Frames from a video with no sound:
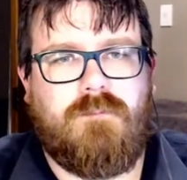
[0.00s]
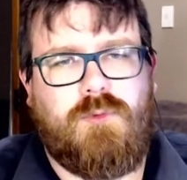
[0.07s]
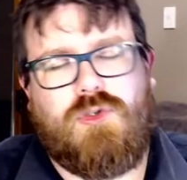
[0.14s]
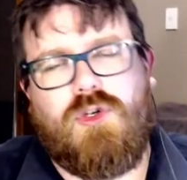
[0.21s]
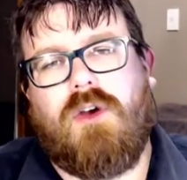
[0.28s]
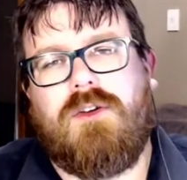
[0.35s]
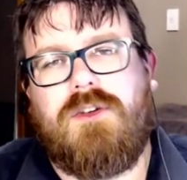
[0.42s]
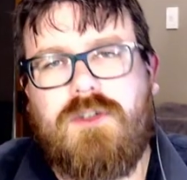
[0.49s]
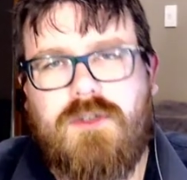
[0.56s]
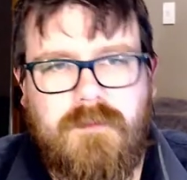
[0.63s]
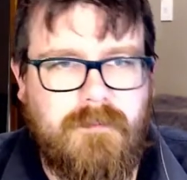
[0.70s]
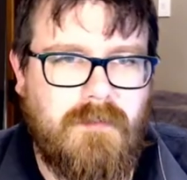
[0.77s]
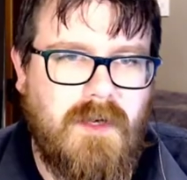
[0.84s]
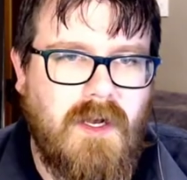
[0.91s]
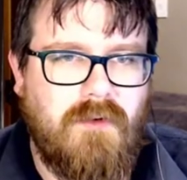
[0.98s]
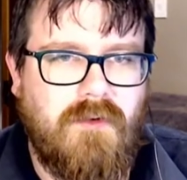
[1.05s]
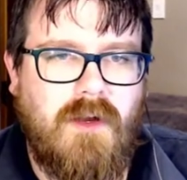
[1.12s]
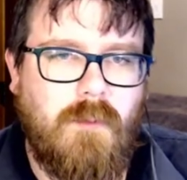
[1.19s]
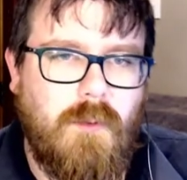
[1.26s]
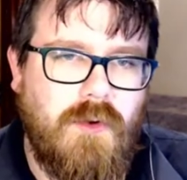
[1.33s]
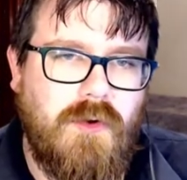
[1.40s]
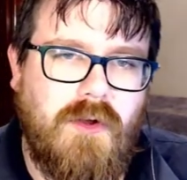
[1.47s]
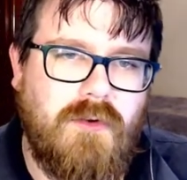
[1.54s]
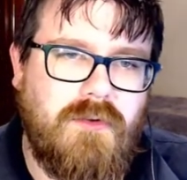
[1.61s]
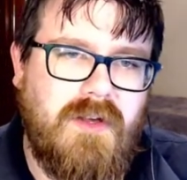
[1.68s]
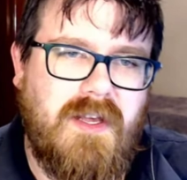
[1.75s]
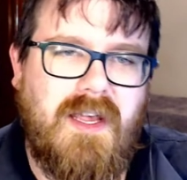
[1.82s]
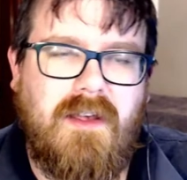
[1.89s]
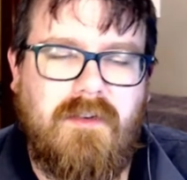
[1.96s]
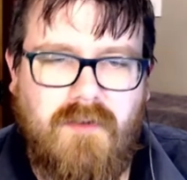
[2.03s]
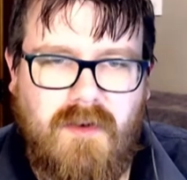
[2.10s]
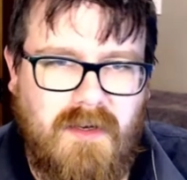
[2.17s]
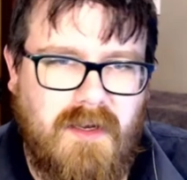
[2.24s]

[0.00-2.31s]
Josh currently working on Kevin,